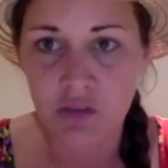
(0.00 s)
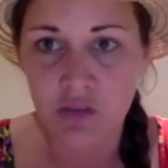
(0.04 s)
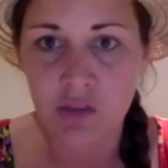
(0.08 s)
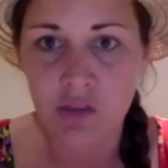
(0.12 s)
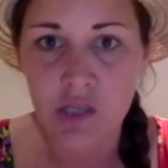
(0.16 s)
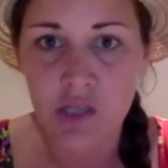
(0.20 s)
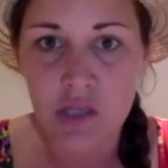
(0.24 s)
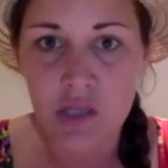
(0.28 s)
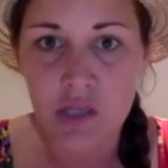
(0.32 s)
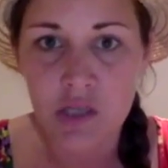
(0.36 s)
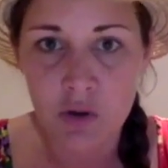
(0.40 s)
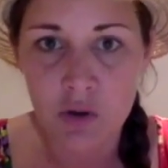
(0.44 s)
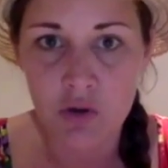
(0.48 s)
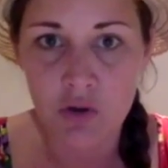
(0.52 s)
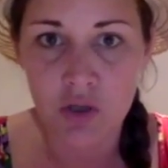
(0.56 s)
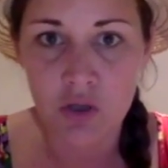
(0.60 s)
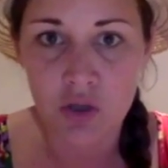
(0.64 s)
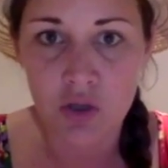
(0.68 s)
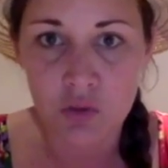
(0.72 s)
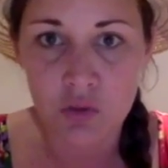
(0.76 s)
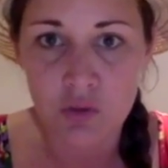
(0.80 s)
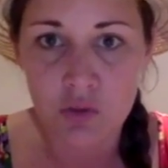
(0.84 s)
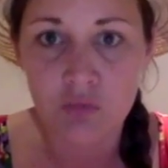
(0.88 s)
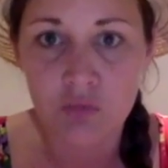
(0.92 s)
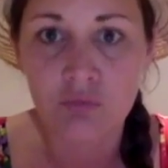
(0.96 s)
think about it
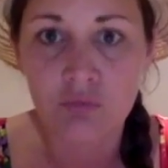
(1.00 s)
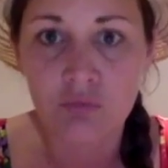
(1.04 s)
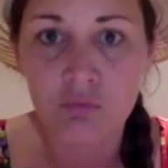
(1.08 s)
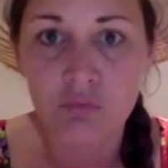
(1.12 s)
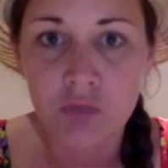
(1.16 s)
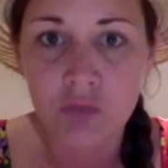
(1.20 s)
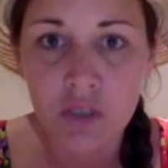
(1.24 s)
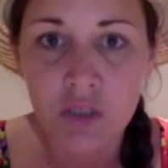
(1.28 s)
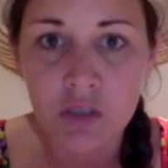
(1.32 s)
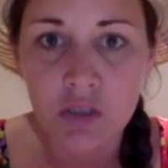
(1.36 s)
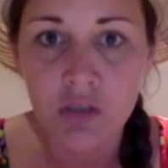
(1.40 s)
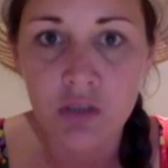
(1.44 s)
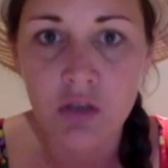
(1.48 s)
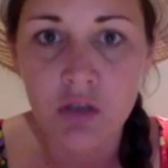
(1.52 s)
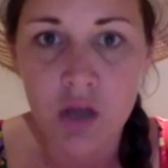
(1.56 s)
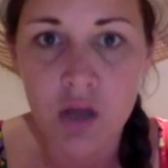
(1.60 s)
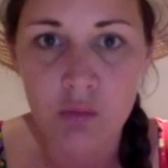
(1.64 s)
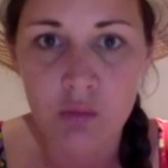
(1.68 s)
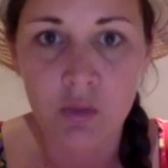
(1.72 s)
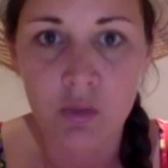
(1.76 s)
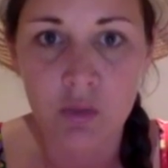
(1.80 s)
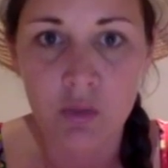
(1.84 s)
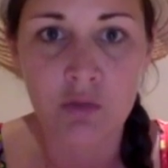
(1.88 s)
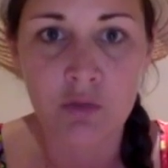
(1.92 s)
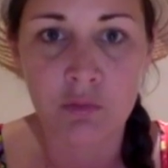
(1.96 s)
goes a really long
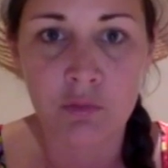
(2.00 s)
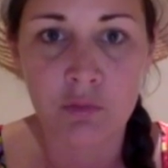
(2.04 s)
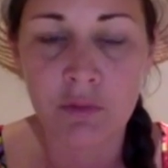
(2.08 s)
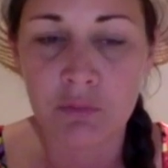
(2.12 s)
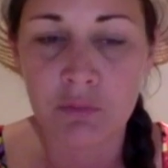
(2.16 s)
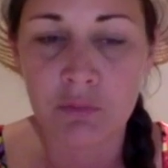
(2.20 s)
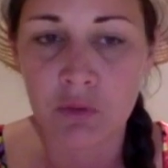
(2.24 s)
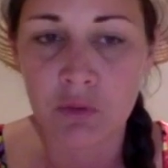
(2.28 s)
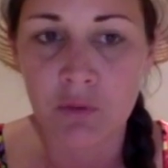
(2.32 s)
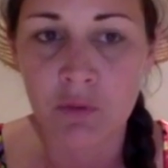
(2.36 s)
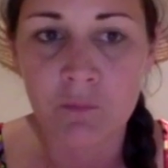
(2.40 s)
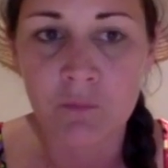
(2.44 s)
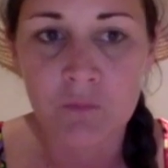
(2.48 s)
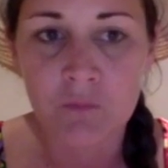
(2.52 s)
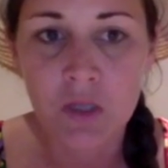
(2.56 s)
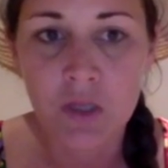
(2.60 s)
way with people.